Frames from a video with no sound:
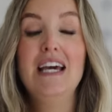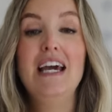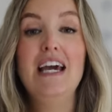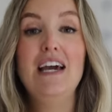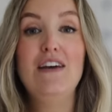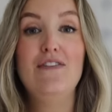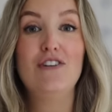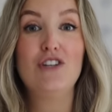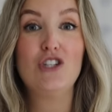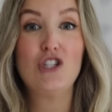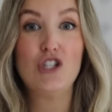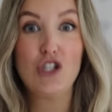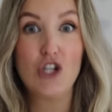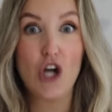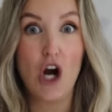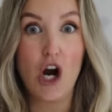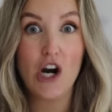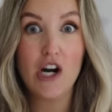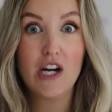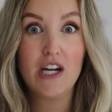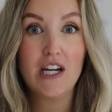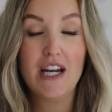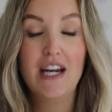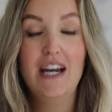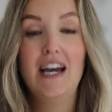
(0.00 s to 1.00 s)
If it's
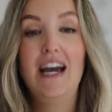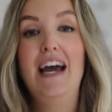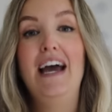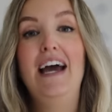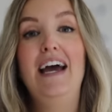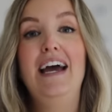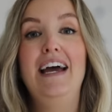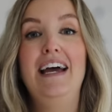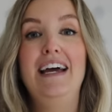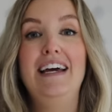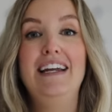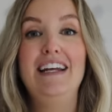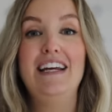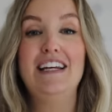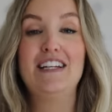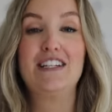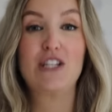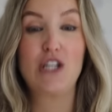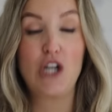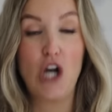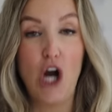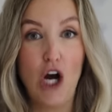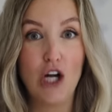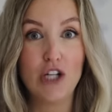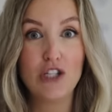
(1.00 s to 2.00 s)
dark and it's
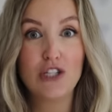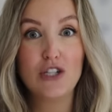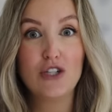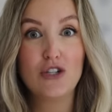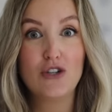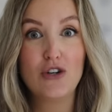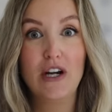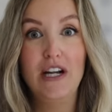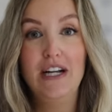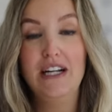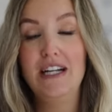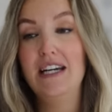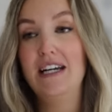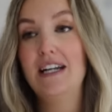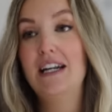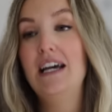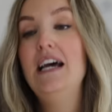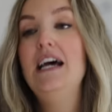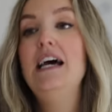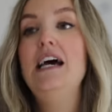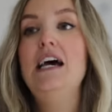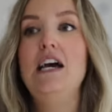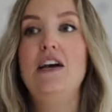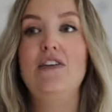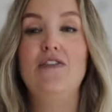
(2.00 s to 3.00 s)
concentrated,
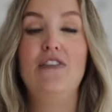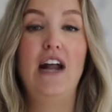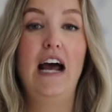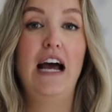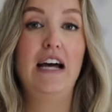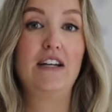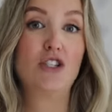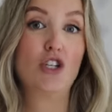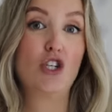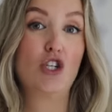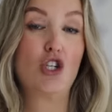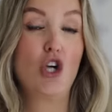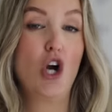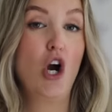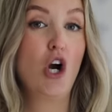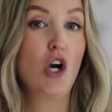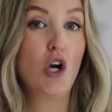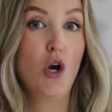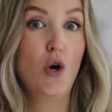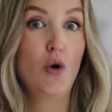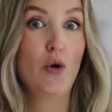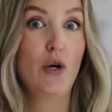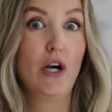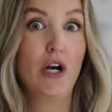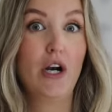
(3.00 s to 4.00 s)
if it has a strong
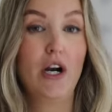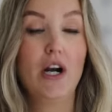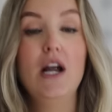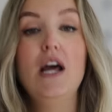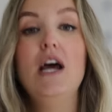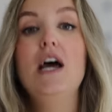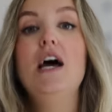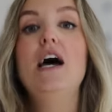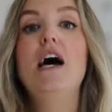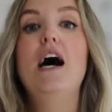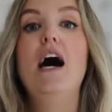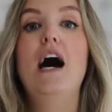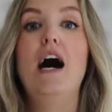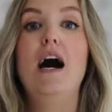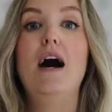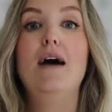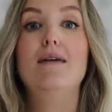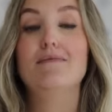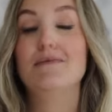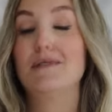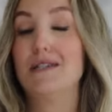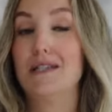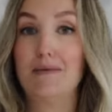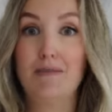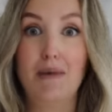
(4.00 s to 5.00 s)
odor,
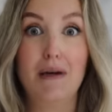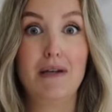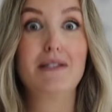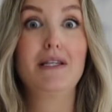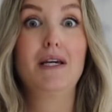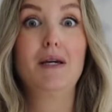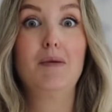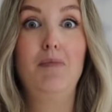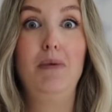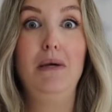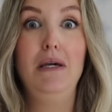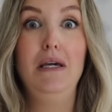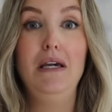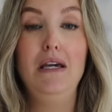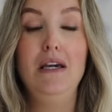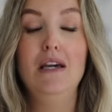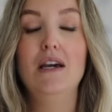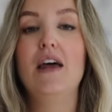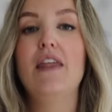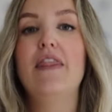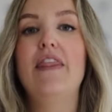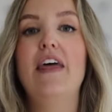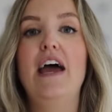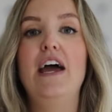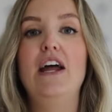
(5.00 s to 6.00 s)
smells like
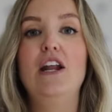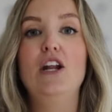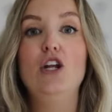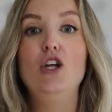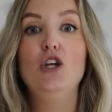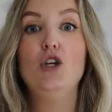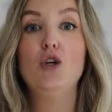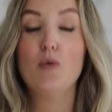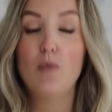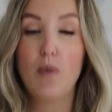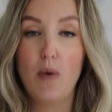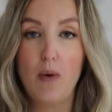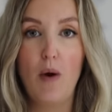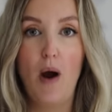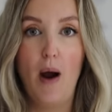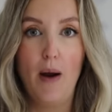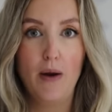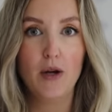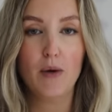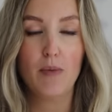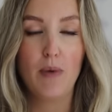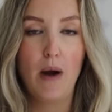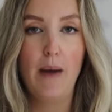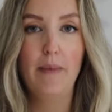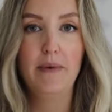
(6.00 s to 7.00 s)
pee, then you're
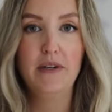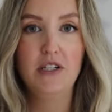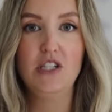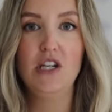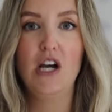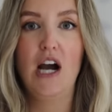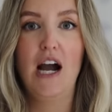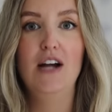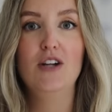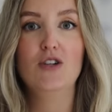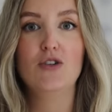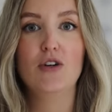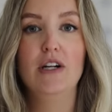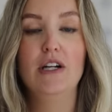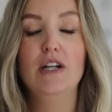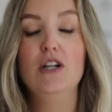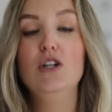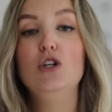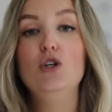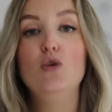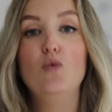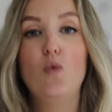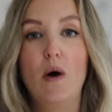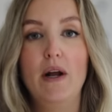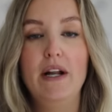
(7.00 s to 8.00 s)
probably dehydrated.
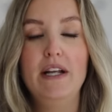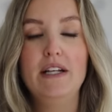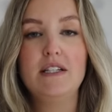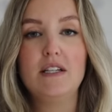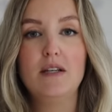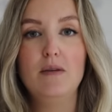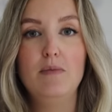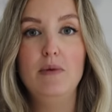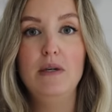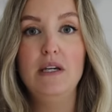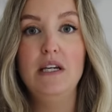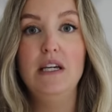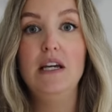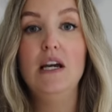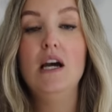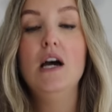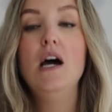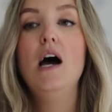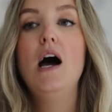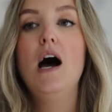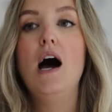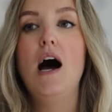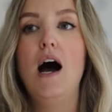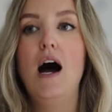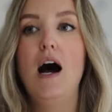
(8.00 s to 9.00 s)
You want it to be
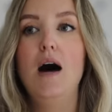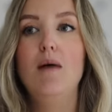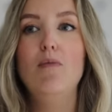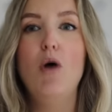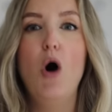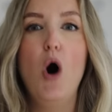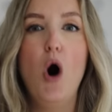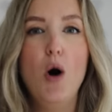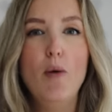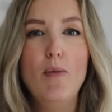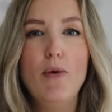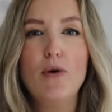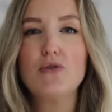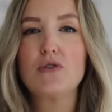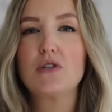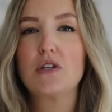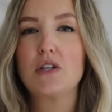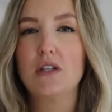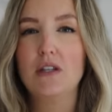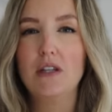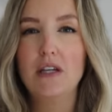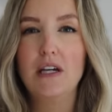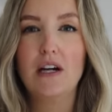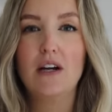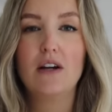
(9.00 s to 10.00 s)
almost
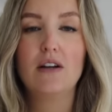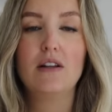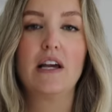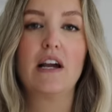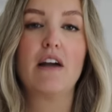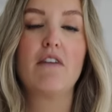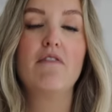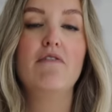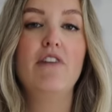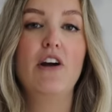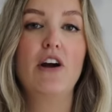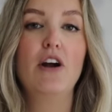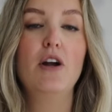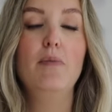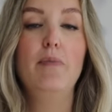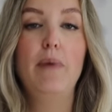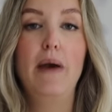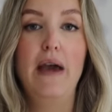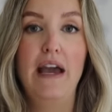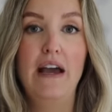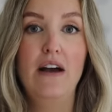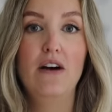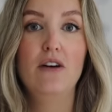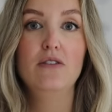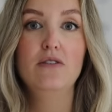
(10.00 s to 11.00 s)
clear, like a very
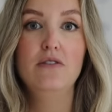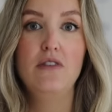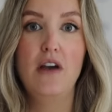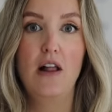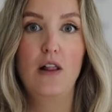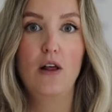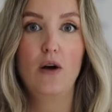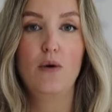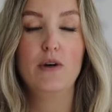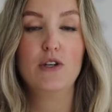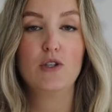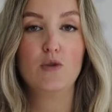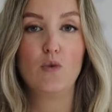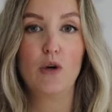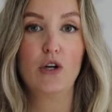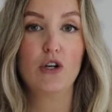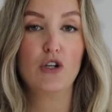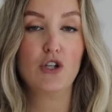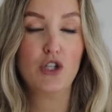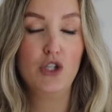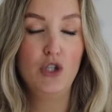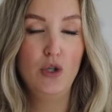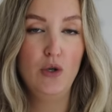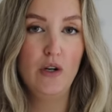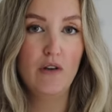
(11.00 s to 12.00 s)
pale yellow is what you're
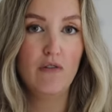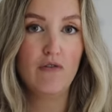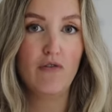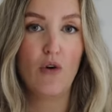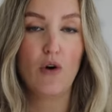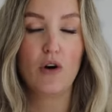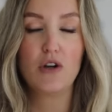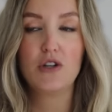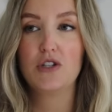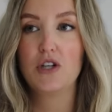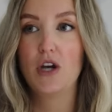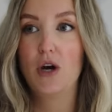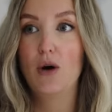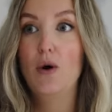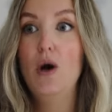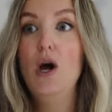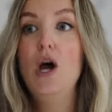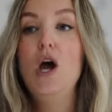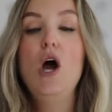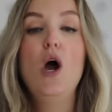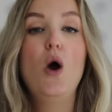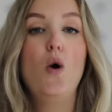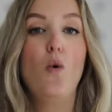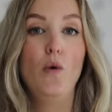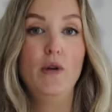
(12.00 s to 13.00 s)
shooting for. So
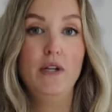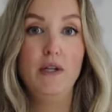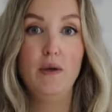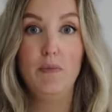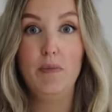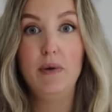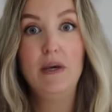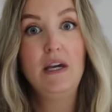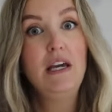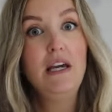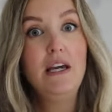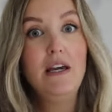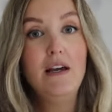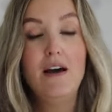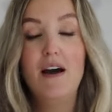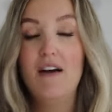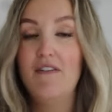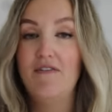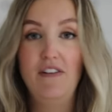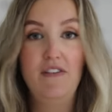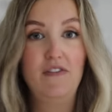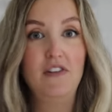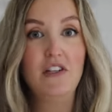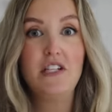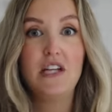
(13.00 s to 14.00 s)
when you pee
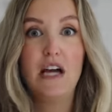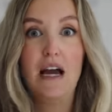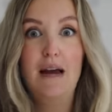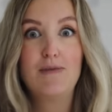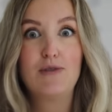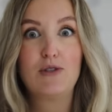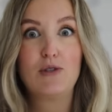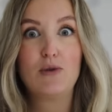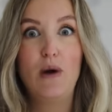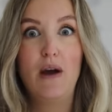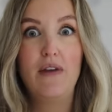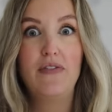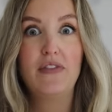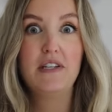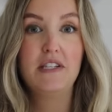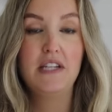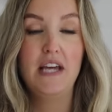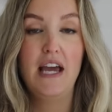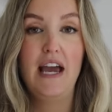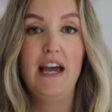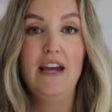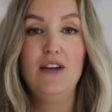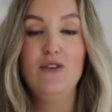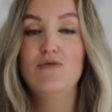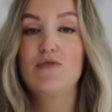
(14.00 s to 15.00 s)
50 times throughout the
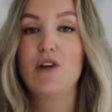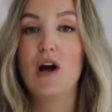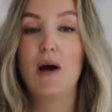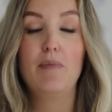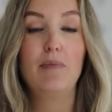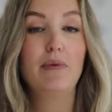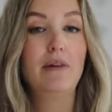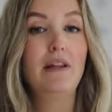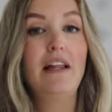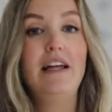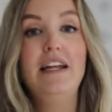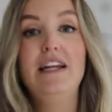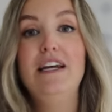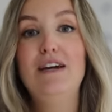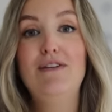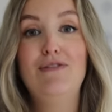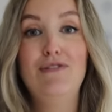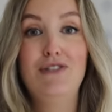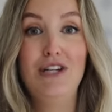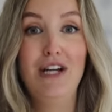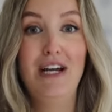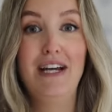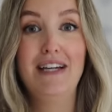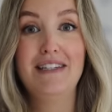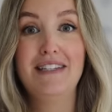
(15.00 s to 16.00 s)
day, you've got plenty of
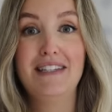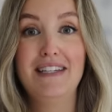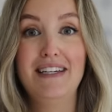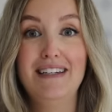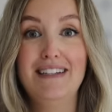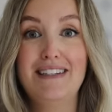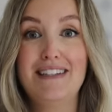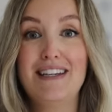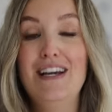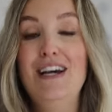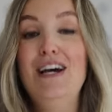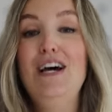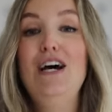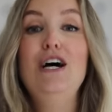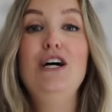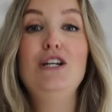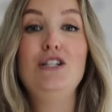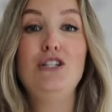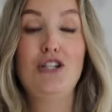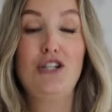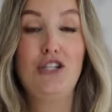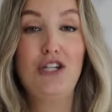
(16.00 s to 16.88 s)
chances to